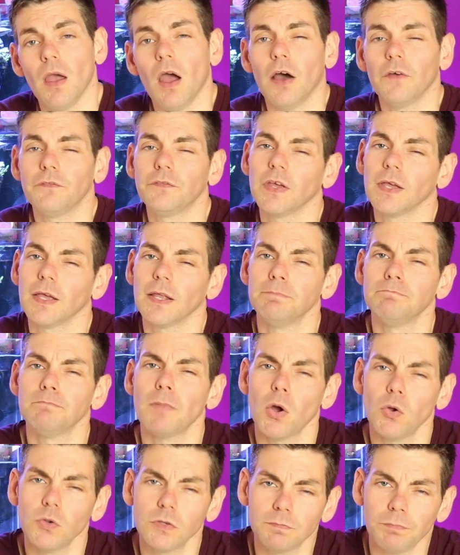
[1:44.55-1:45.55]
I think
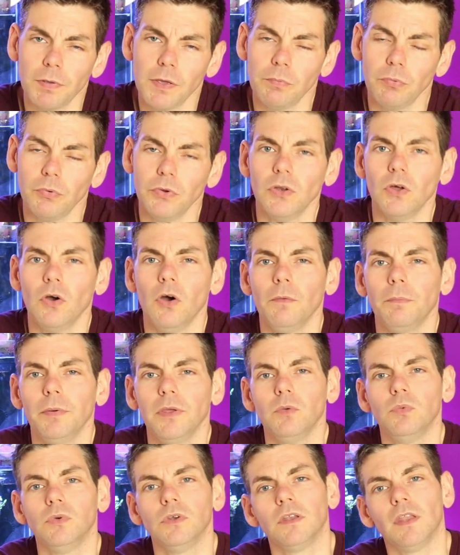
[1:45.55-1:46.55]
most people in the
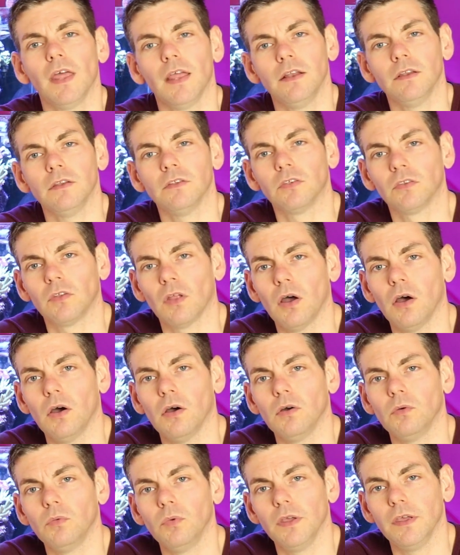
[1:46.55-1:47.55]
hobby would then
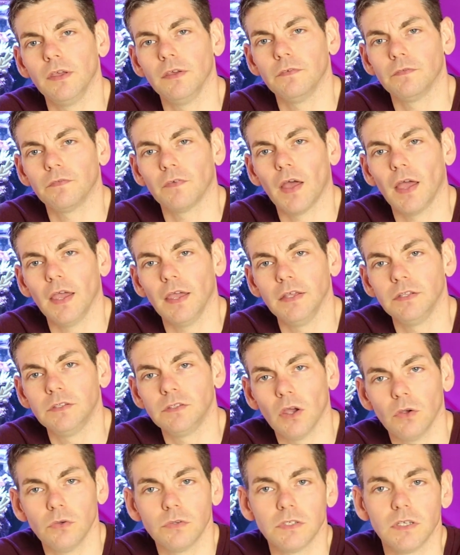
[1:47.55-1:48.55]
start with a
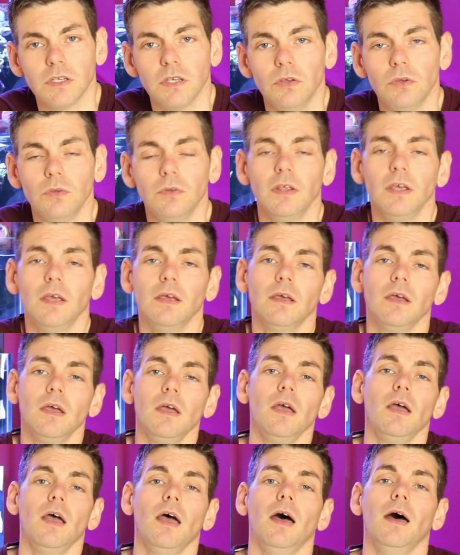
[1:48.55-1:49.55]
dosing unit.
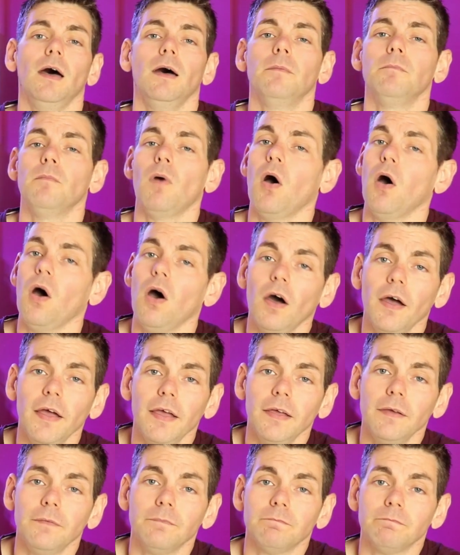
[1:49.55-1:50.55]

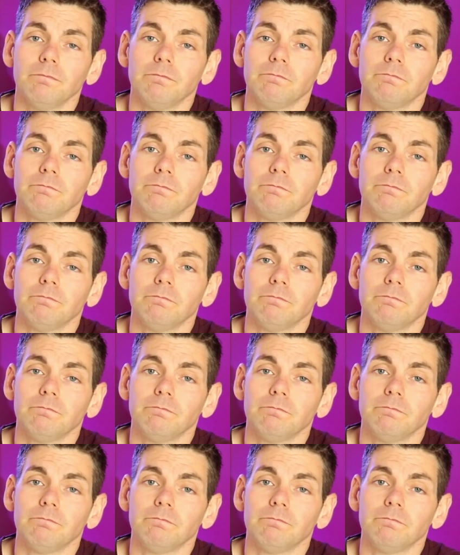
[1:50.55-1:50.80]
I